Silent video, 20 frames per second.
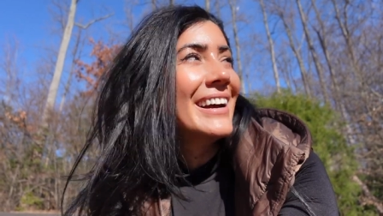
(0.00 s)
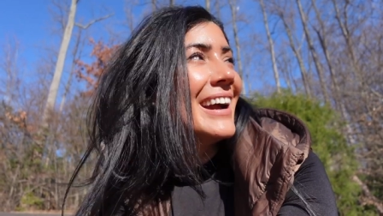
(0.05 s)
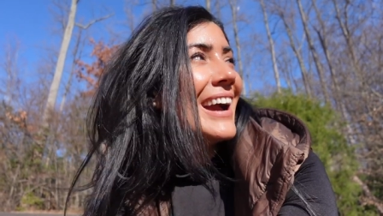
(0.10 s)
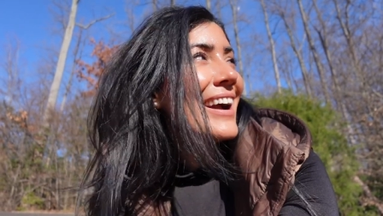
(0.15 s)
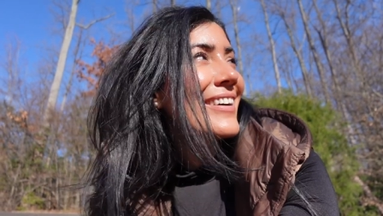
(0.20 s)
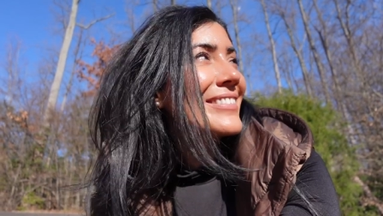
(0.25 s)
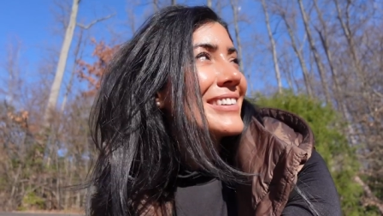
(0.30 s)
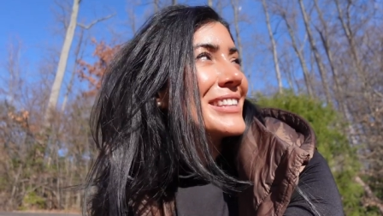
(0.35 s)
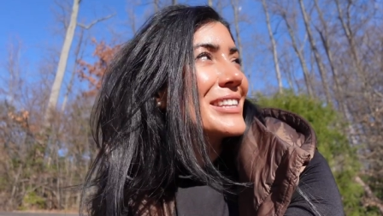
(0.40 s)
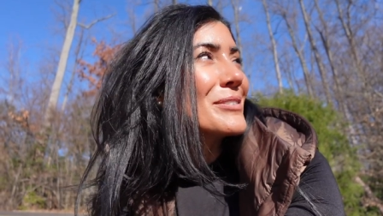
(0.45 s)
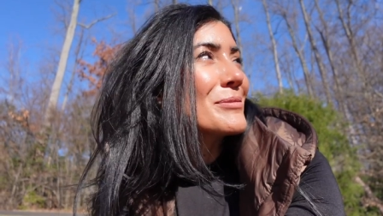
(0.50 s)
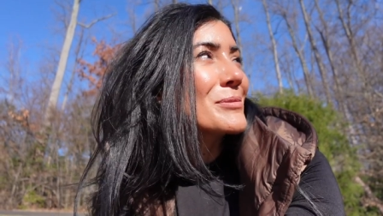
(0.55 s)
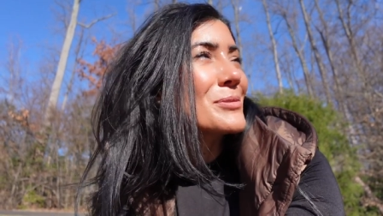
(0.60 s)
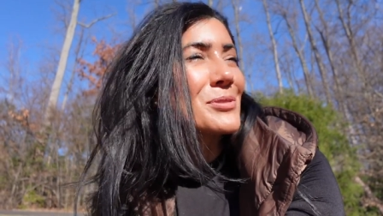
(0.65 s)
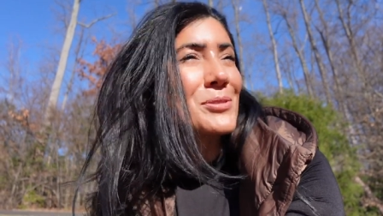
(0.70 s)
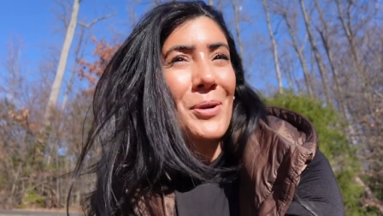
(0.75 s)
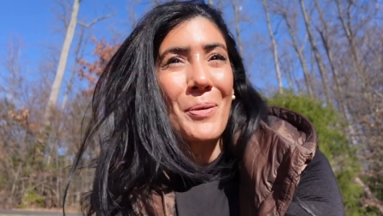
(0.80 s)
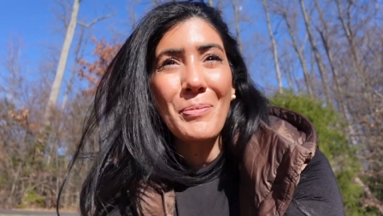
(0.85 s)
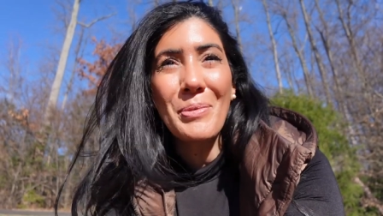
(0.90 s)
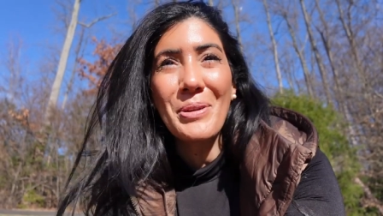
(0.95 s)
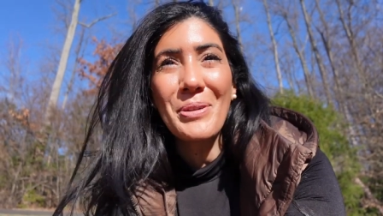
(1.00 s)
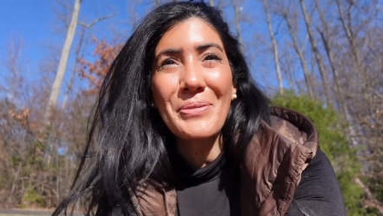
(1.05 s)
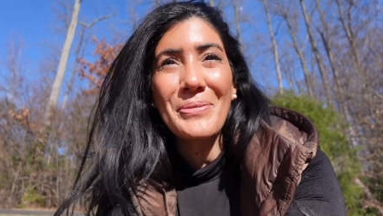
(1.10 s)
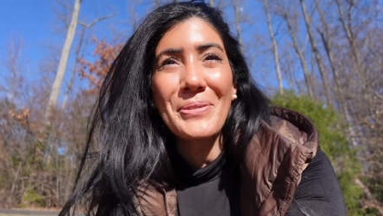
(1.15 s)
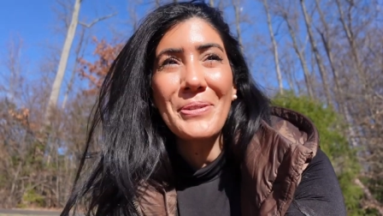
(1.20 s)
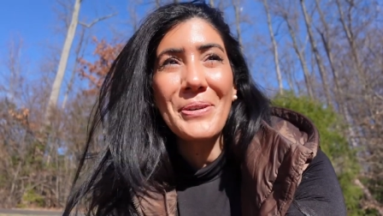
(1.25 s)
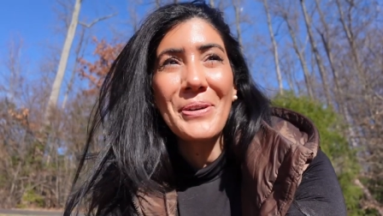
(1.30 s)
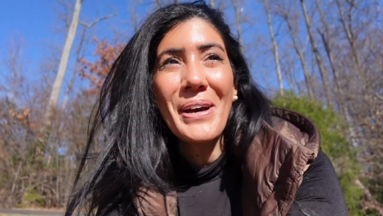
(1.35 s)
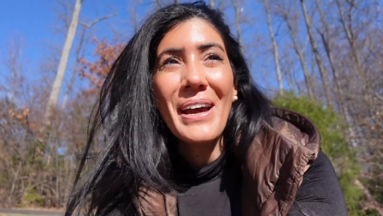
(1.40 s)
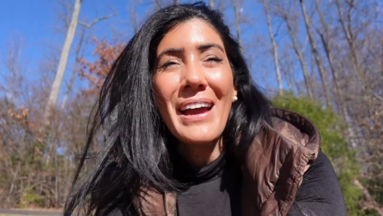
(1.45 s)
Everything was so
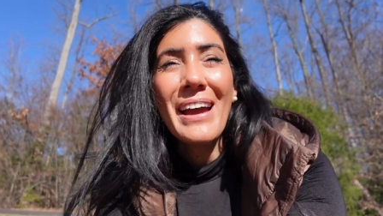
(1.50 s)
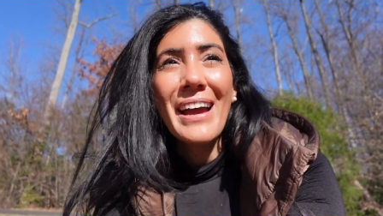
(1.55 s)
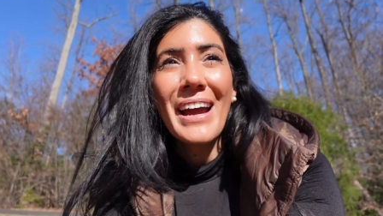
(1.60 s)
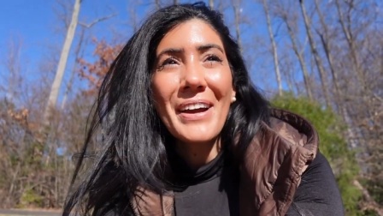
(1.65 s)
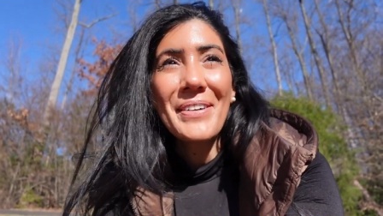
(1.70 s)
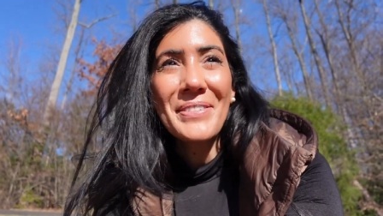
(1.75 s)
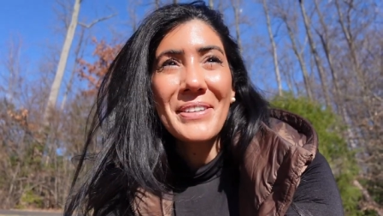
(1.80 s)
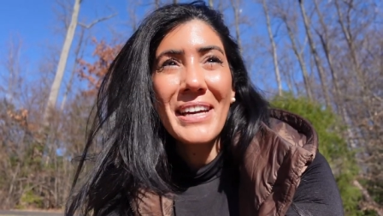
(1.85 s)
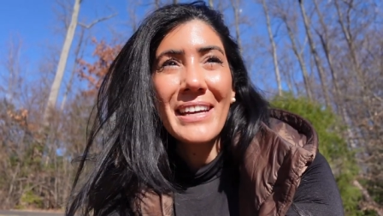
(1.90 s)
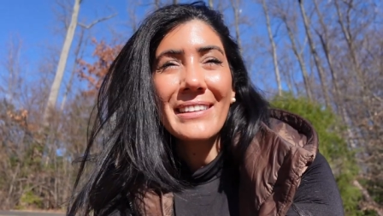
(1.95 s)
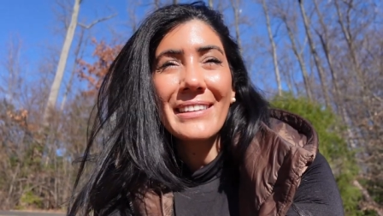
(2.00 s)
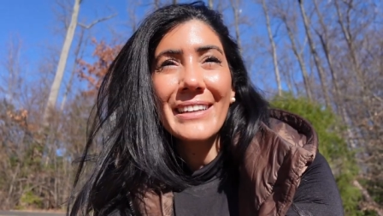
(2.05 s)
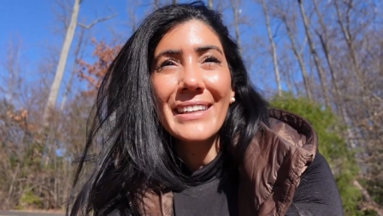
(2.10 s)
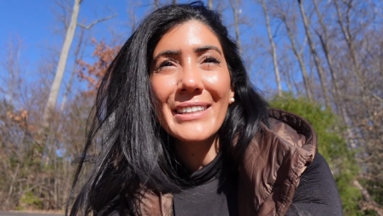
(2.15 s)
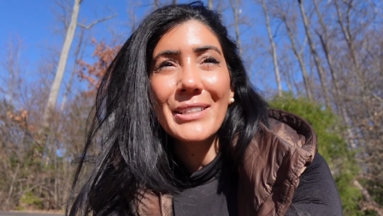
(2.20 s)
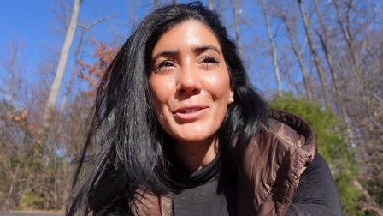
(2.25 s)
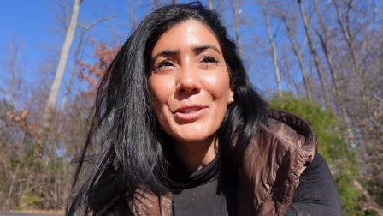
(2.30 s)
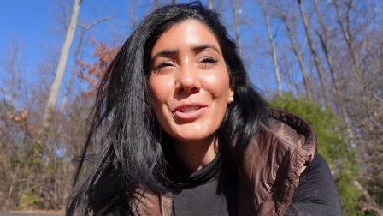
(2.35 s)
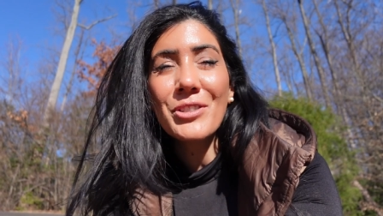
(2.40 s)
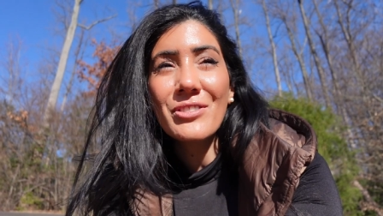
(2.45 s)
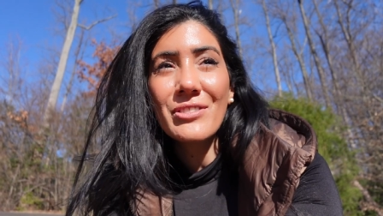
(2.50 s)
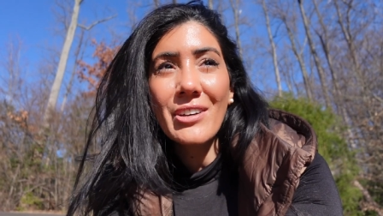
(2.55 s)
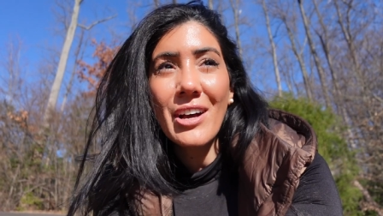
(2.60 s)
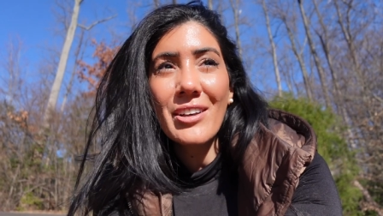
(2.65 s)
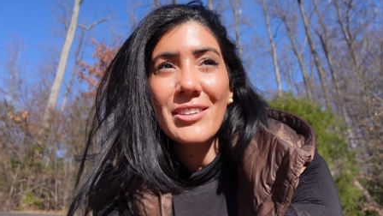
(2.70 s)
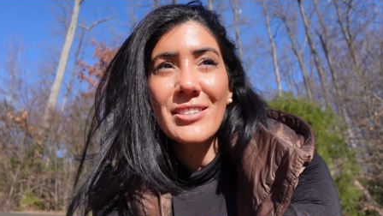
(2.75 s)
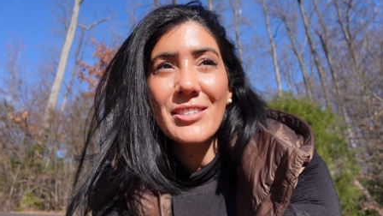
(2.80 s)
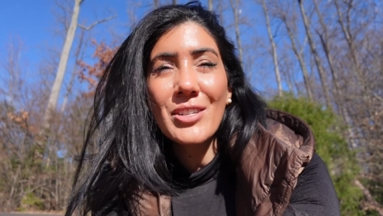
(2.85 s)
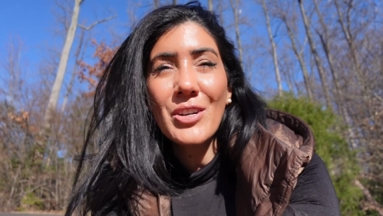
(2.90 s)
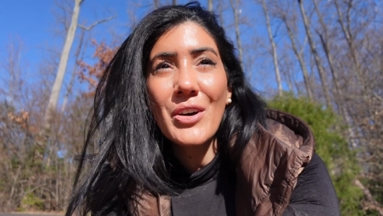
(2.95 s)
beautiful. Everything had like a little
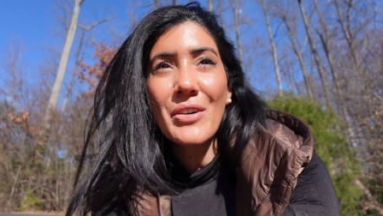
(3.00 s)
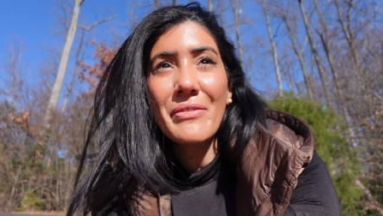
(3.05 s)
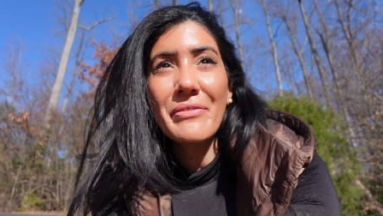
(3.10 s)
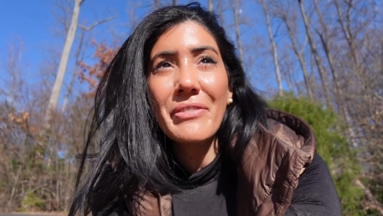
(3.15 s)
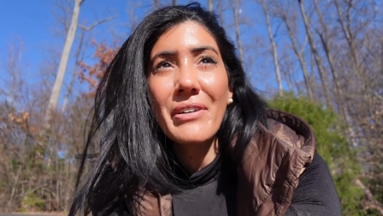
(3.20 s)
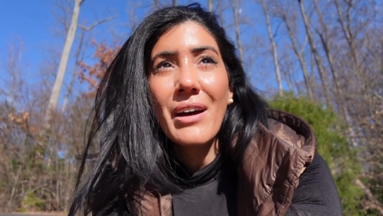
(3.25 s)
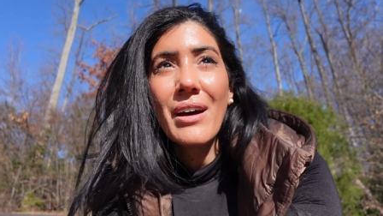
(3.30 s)
dust of